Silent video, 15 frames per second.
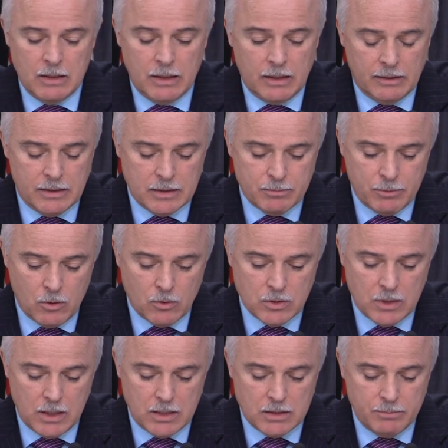in this
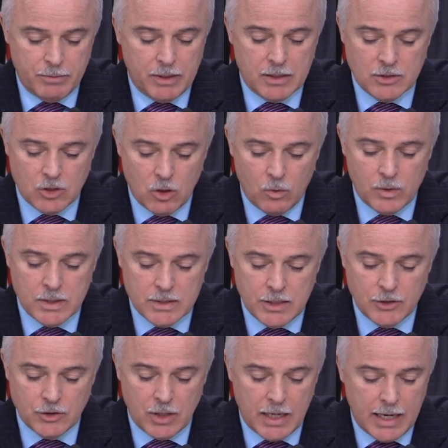process because no
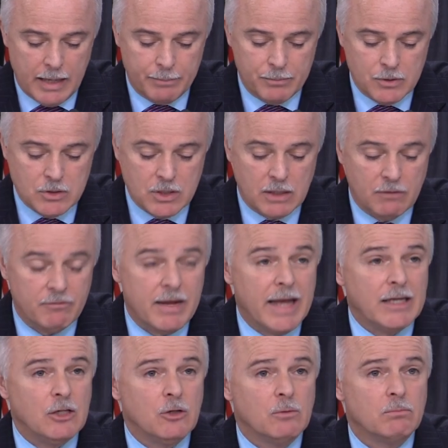decision happens in a
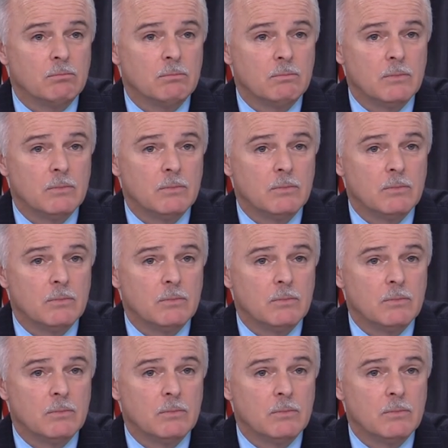vacuum,